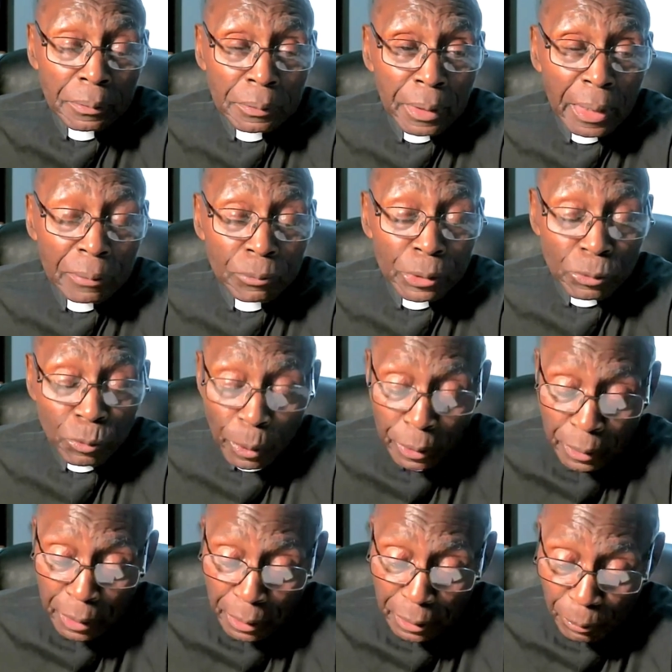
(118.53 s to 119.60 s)
That was one
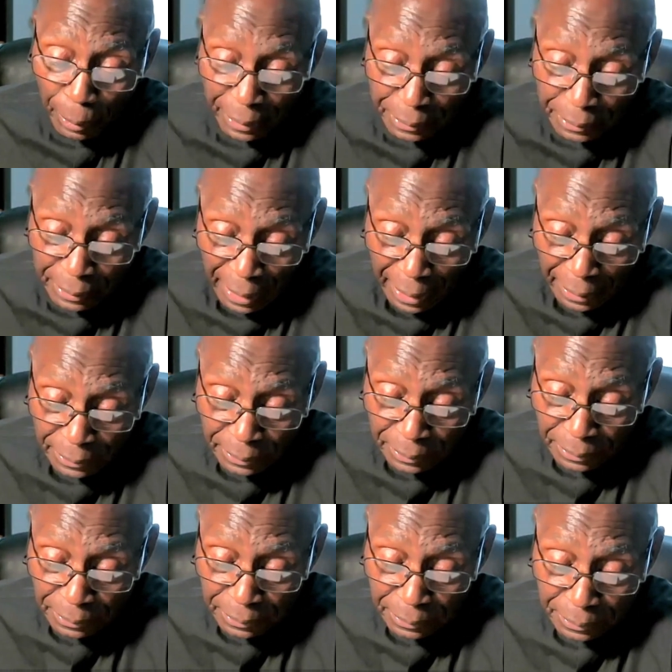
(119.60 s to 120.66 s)
of their great
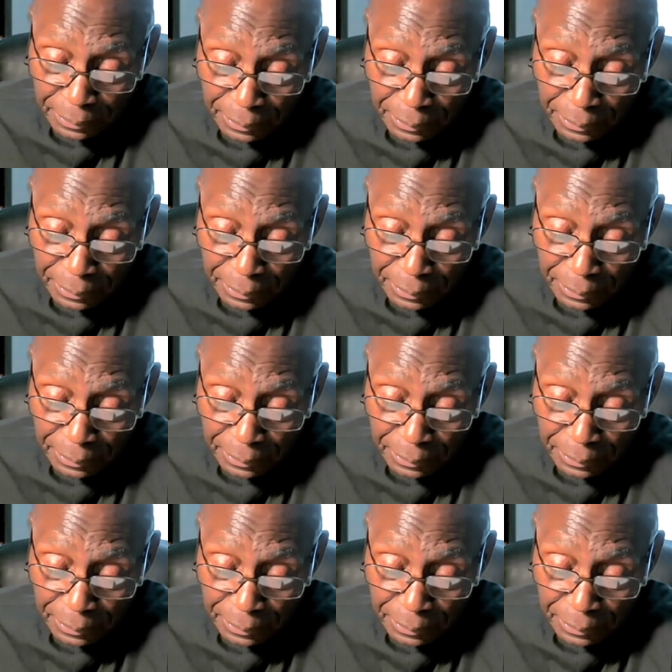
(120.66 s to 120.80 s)
tasks.